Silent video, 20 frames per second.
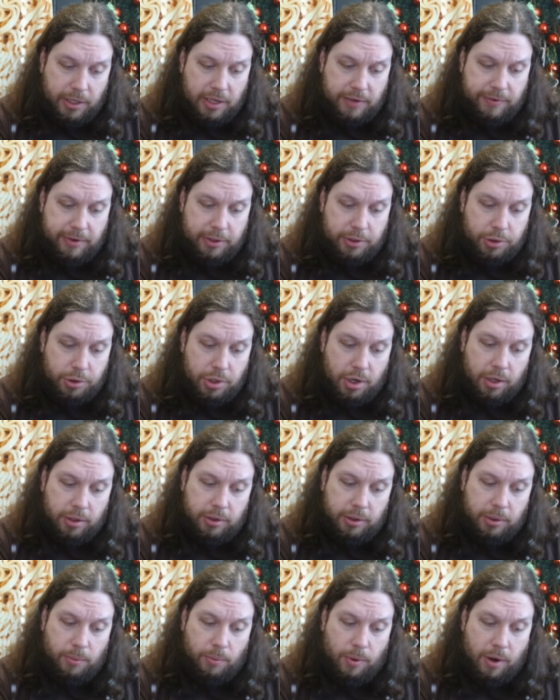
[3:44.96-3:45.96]
They have a
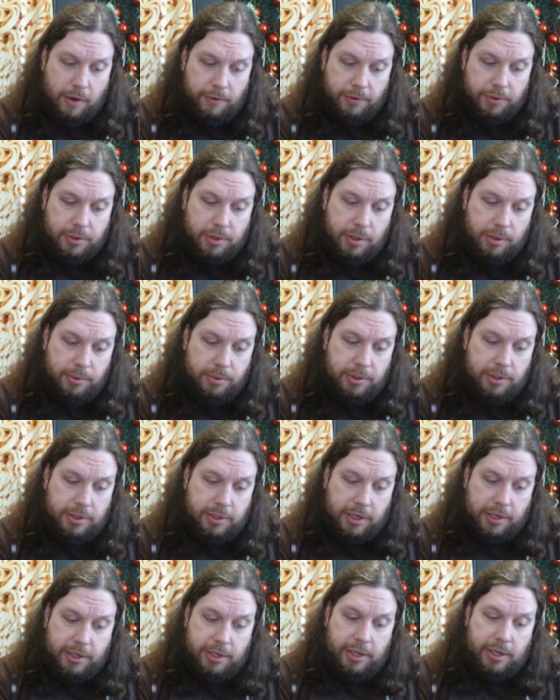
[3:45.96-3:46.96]
chocolate waffle cone
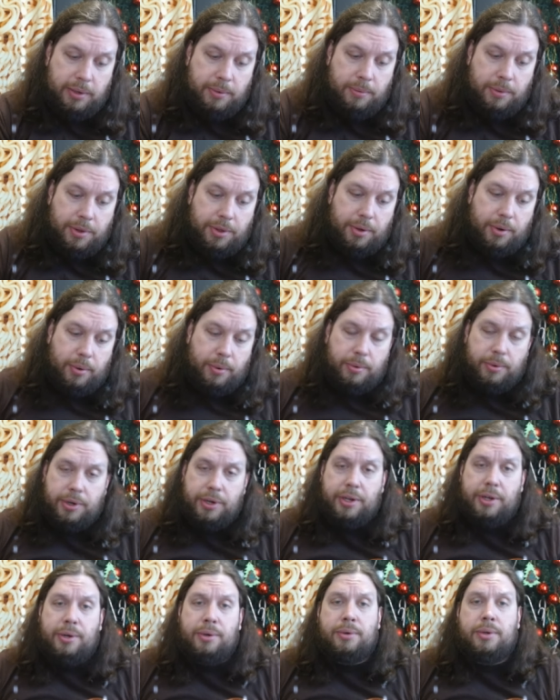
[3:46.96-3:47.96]
sundae with
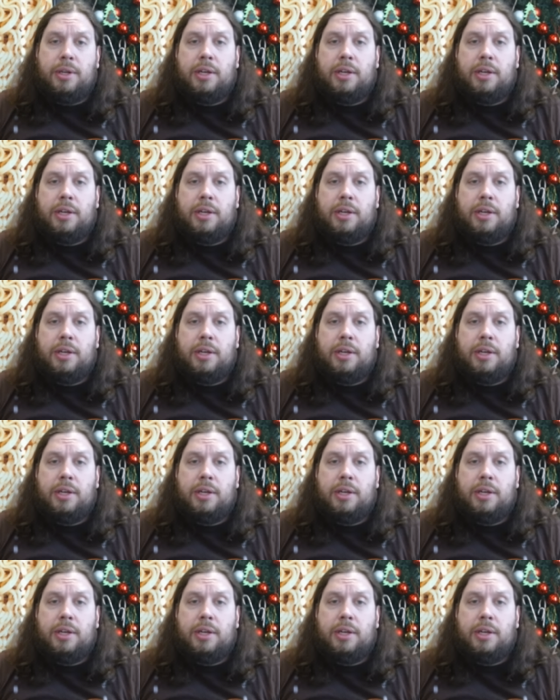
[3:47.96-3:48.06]
Oreo.